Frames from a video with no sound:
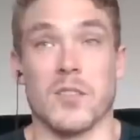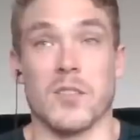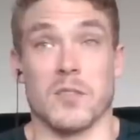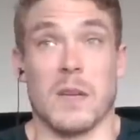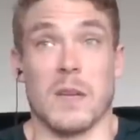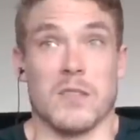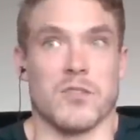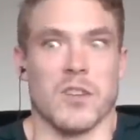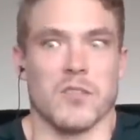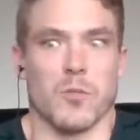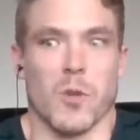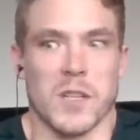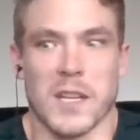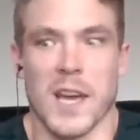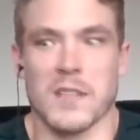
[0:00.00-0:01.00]
it's just
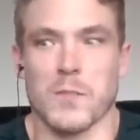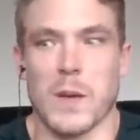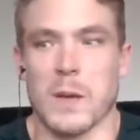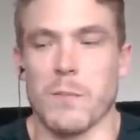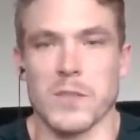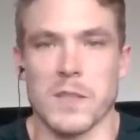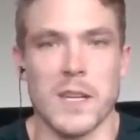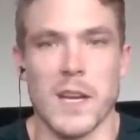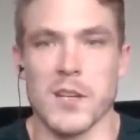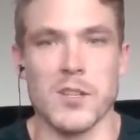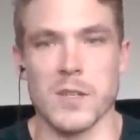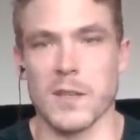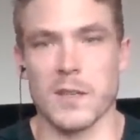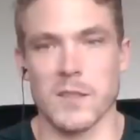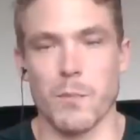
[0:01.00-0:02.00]
what gets people's attention,
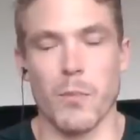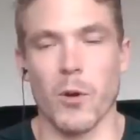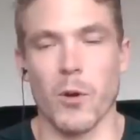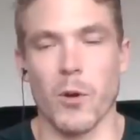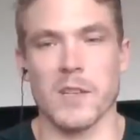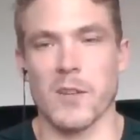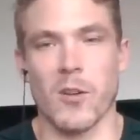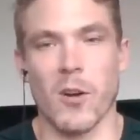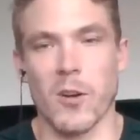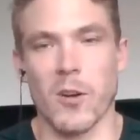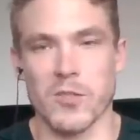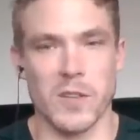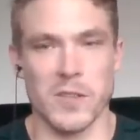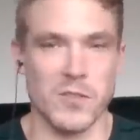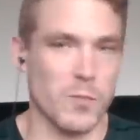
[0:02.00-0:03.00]
because it pulls at their heartstrings,